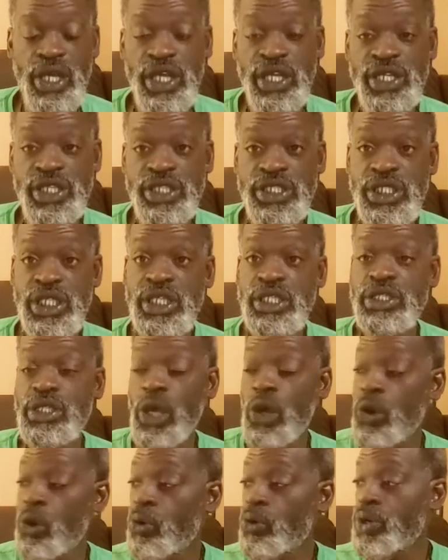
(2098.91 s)
in a sense,
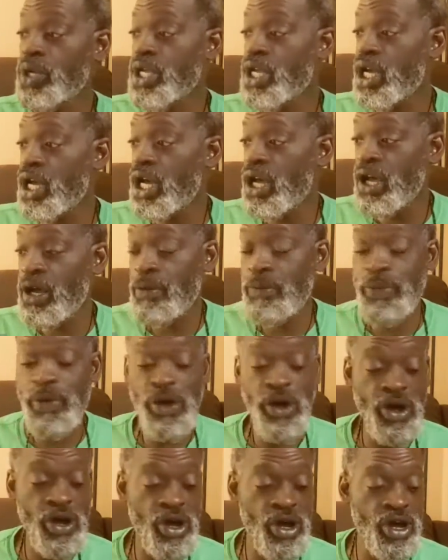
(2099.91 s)
holding up
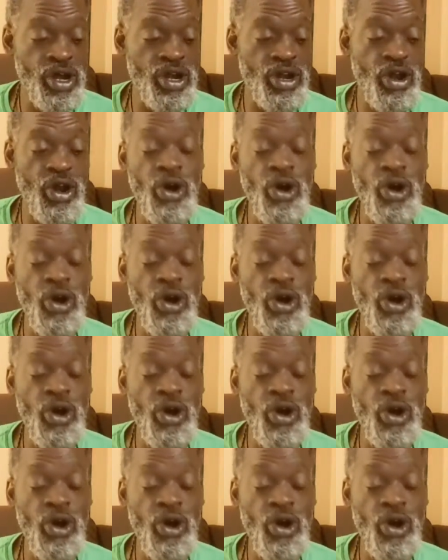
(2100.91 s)
our